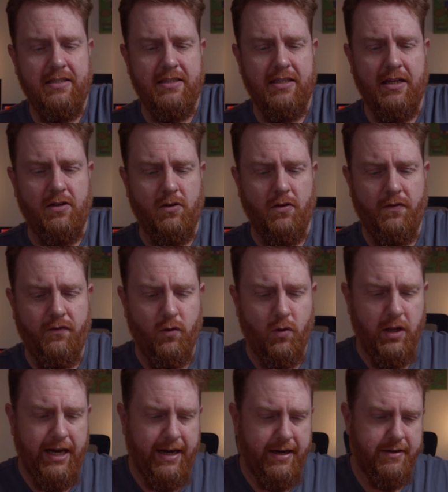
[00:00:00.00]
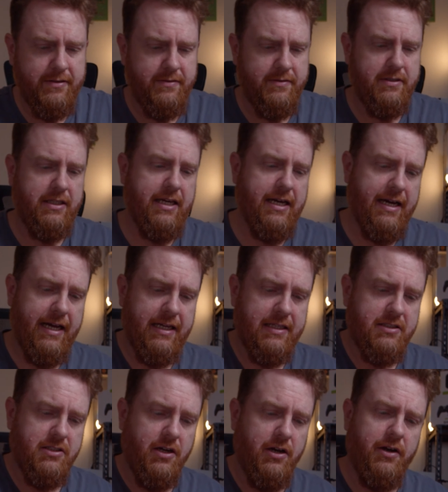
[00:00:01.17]
That'll all fall out. Okay,
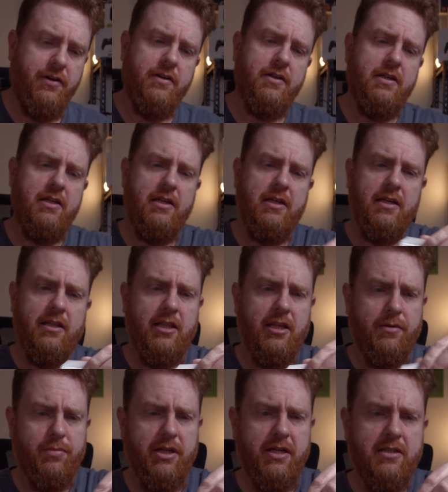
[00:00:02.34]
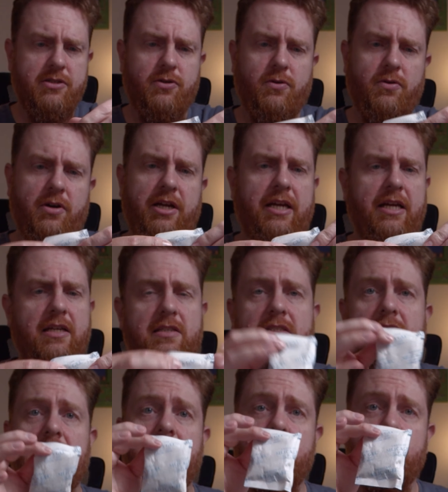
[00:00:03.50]
so the obligatory
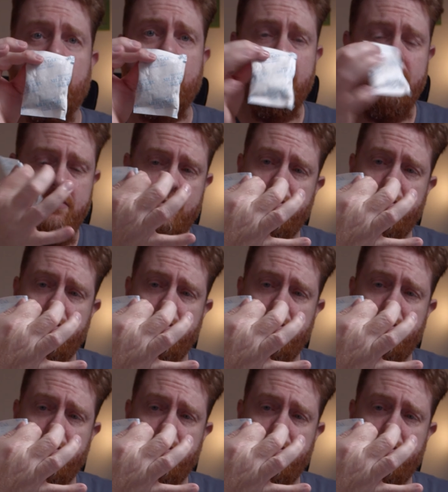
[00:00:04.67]
silica gel,